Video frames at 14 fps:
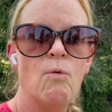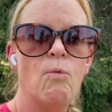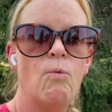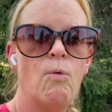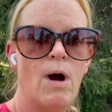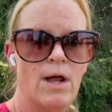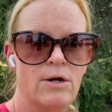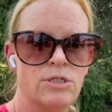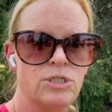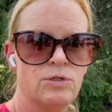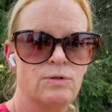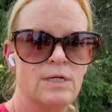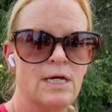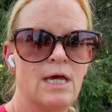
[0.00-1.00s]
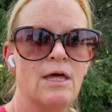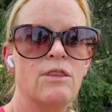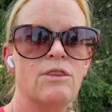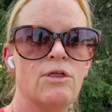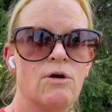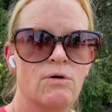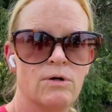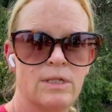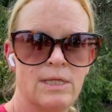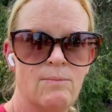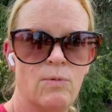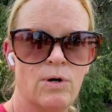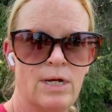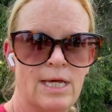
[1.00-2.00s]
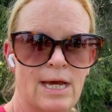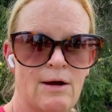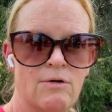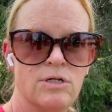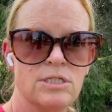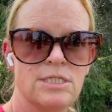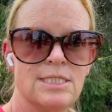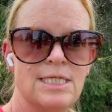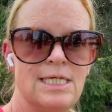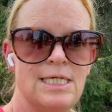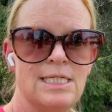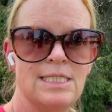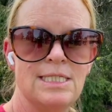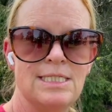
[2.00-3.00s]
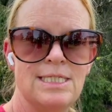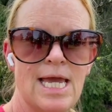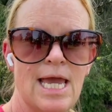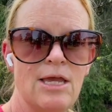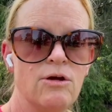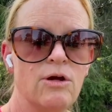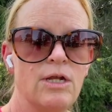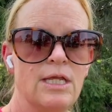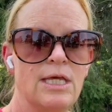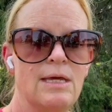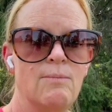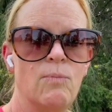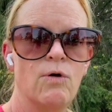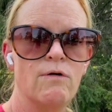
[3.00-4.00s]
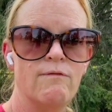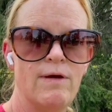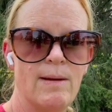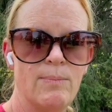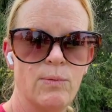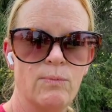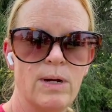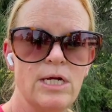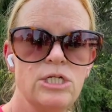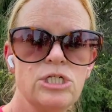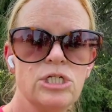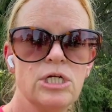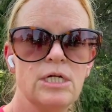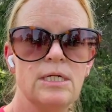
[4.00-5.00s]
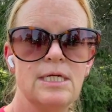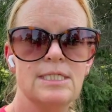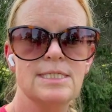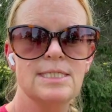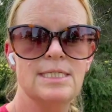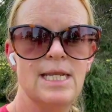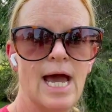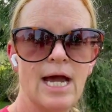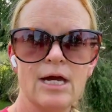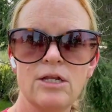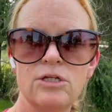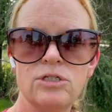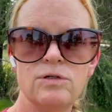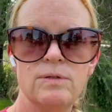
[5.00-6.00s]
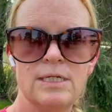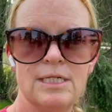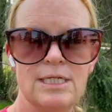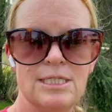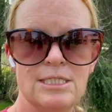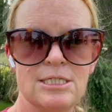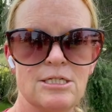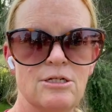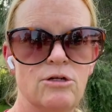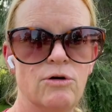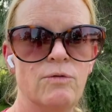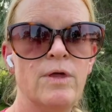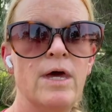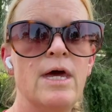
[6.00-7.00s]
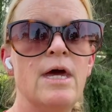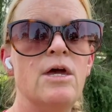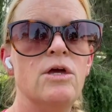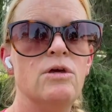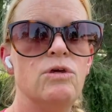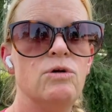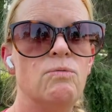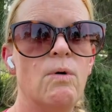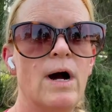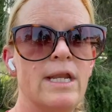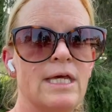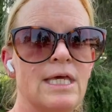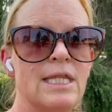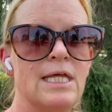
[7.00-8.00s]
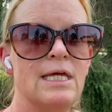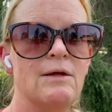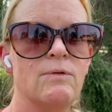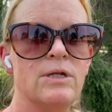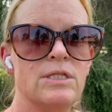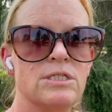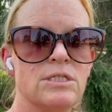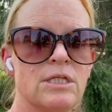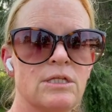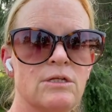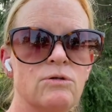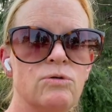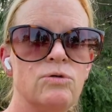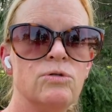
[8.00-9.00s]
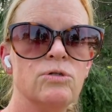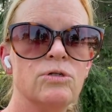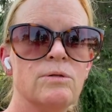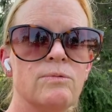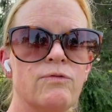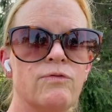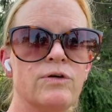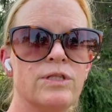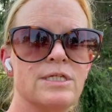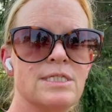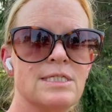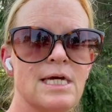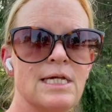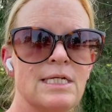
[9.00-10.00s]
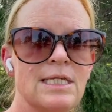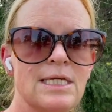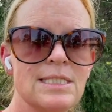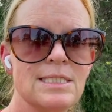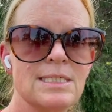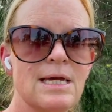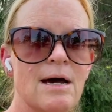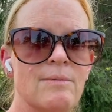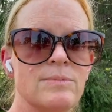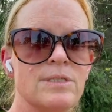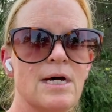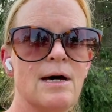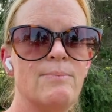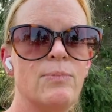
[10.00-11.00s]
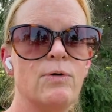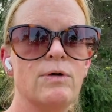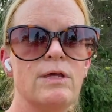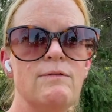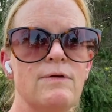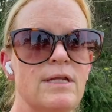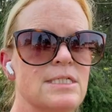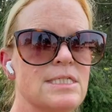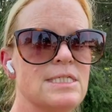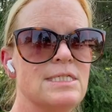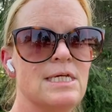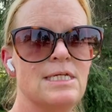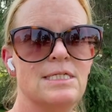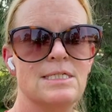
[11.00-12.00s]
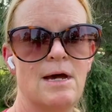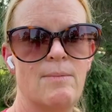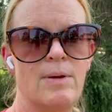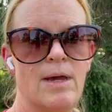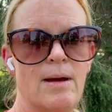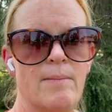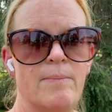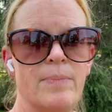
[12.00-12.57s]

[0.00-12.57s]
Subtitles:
Water during the early morning hours. The heat of the day, you're going to get more evaporation. It's not going to do what it needs to do. You want to get it when it's a little cooler before the sun comes up, or even as the sun is coming up.